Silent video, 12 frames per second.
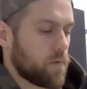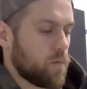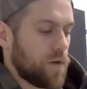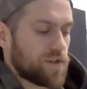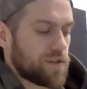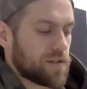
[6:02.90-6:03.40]

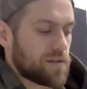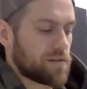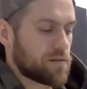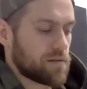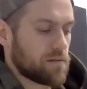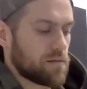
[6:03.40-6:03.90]
which
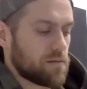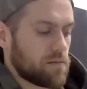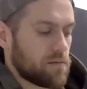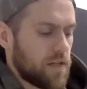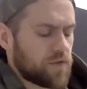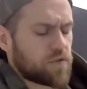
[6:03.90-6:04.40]
is
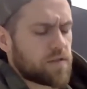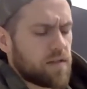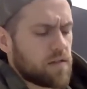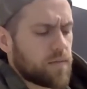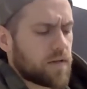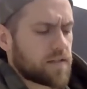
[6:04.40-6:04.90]

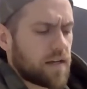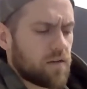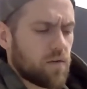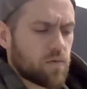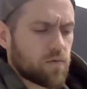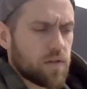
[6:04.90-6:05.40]
interesting because I
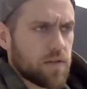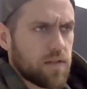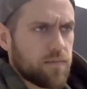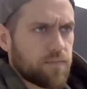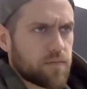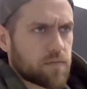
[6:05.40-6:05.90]
don't
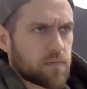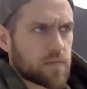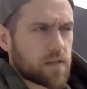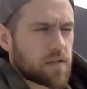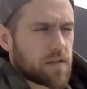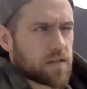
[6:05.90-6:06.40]
really
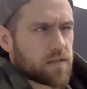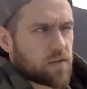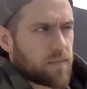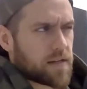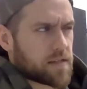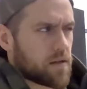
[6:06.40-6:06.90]
consider
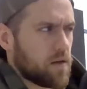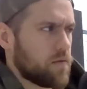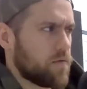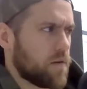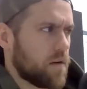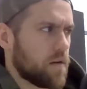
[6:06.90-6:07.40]

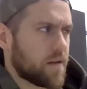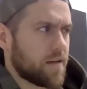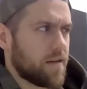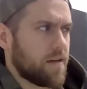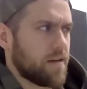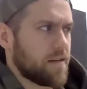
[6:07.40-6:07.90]
myself on like
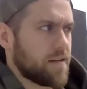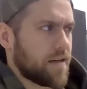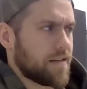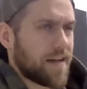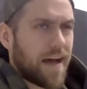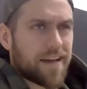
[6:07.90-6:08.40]
a
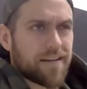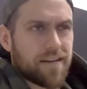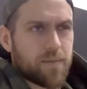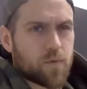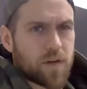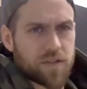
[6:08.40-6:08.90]
diet
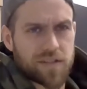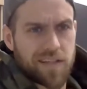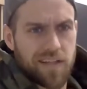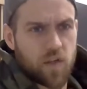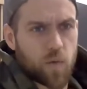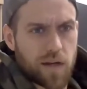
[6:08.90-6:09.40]
anymore. I just
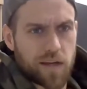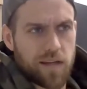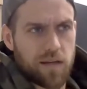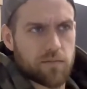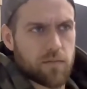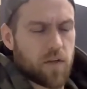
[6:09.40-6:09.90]
eat the way I
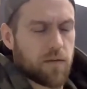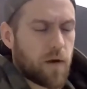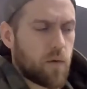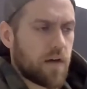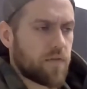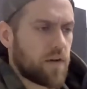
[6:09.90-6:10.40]
eat. My
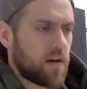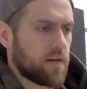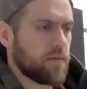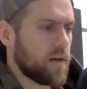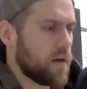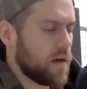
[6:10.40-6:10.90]
wife and
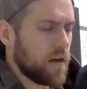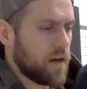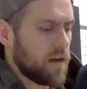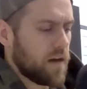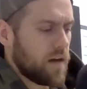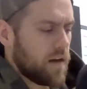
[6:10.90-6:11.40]
I,
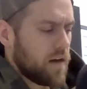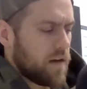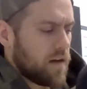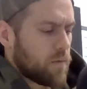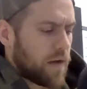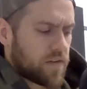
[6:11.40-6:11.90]

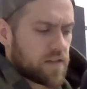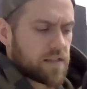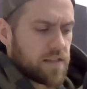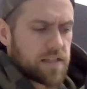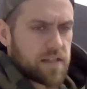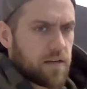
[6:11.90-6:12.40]
we have a
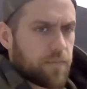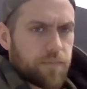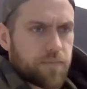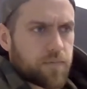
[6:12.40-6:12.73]
consistent